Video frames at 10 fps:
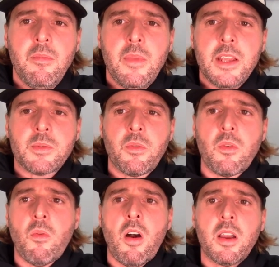as we were
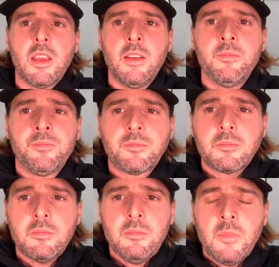walking.
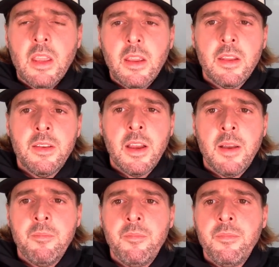And
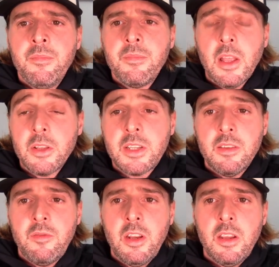I looked at
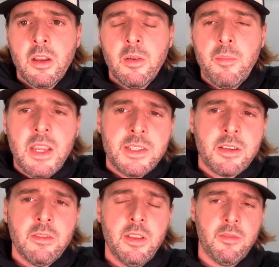the video, and
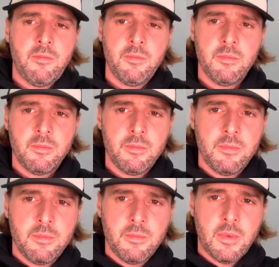basically
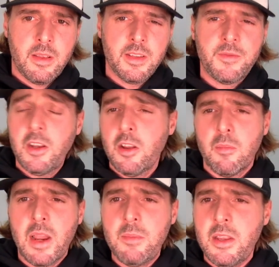this video
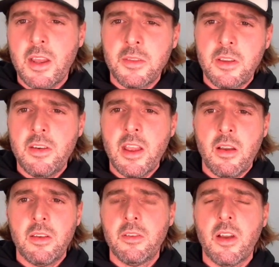might be out there now.
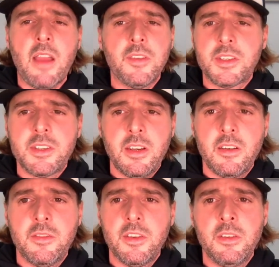I don't know. I haven't seen it
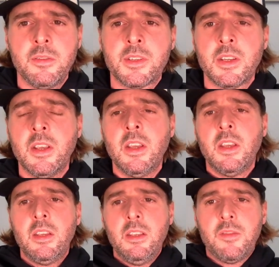in the news.
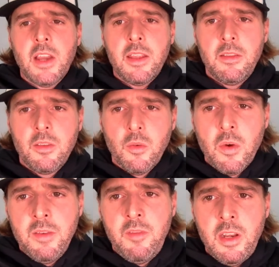You've got the
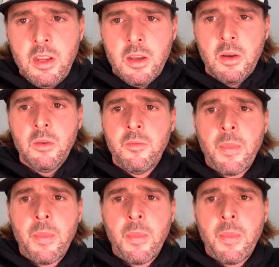one video